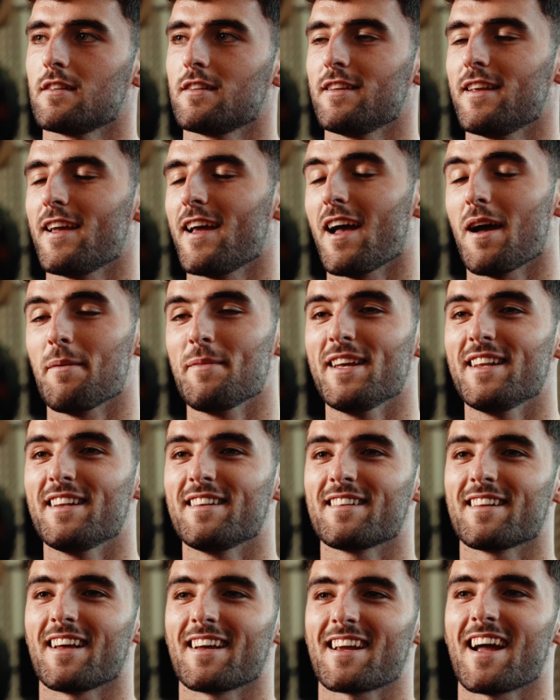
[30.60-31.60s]
Yeah, I
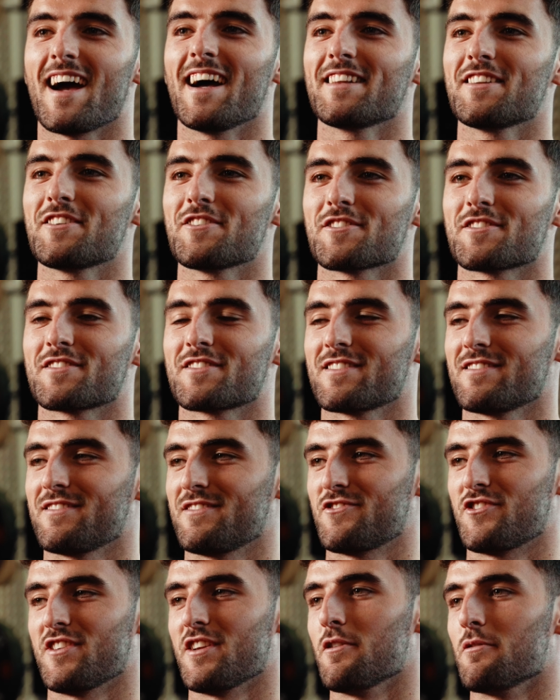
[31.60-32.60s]
mean, I kind of just
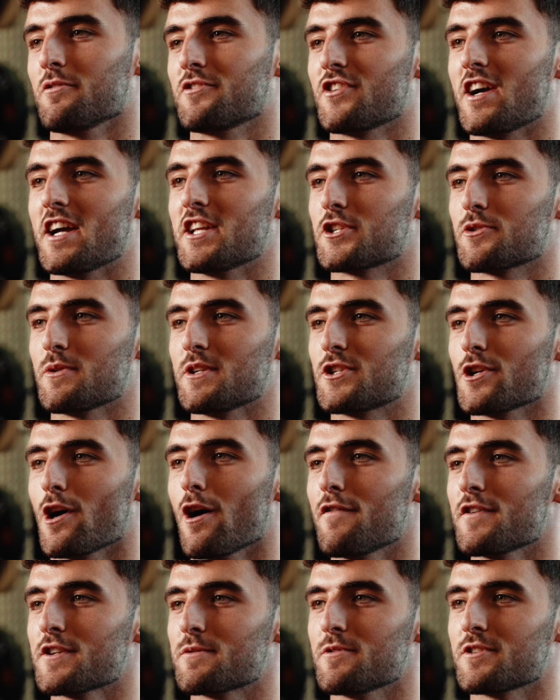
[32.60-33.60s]
you know, try and switch
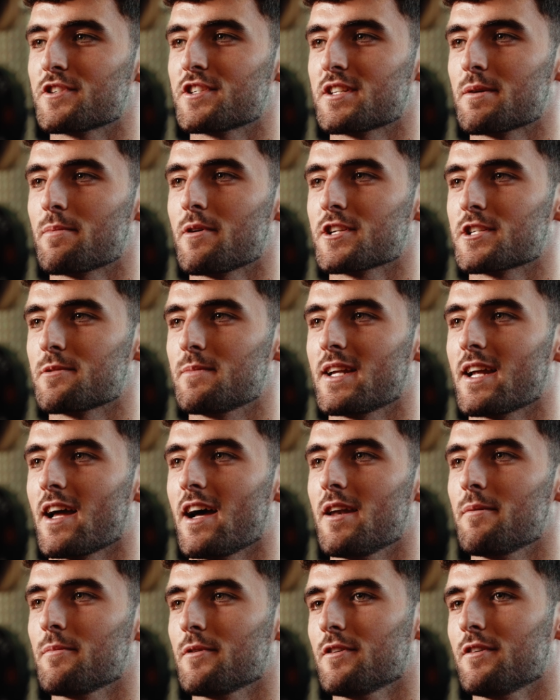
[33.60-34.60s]
off as much as I possibly
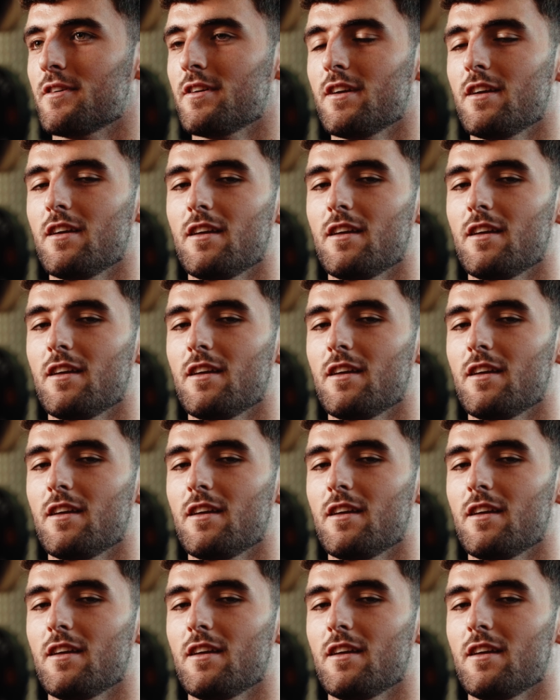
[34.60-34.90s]
can, but